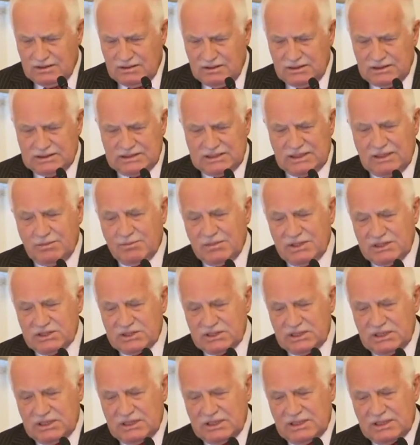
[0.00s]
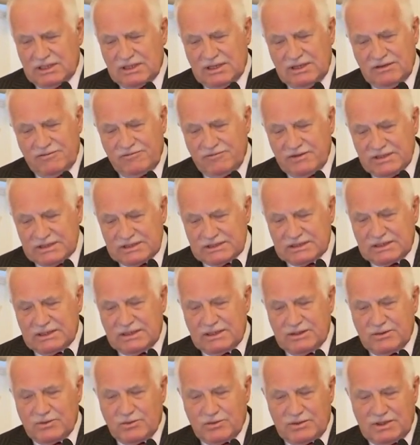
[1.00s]
Establishing a
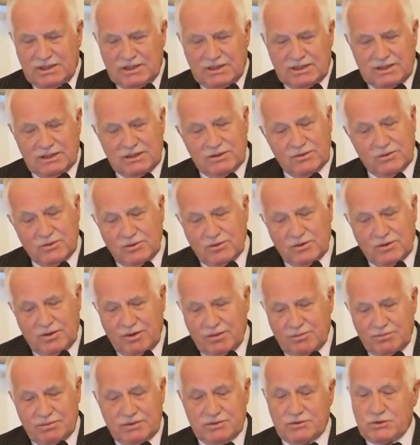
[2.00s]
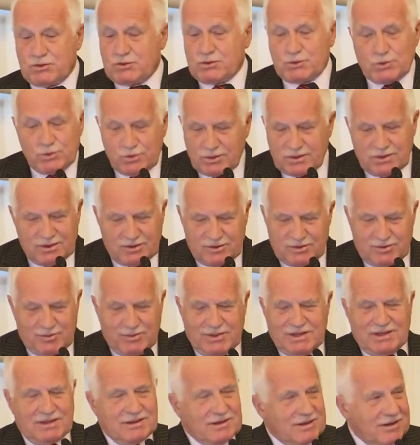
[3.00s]
fiscal union in Europe should not
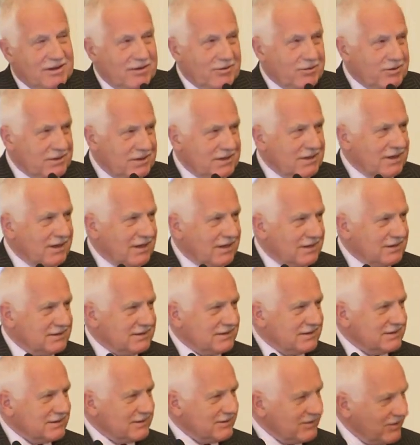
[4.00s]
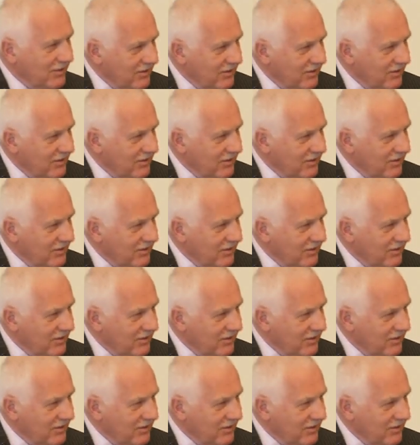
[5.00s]
be our task.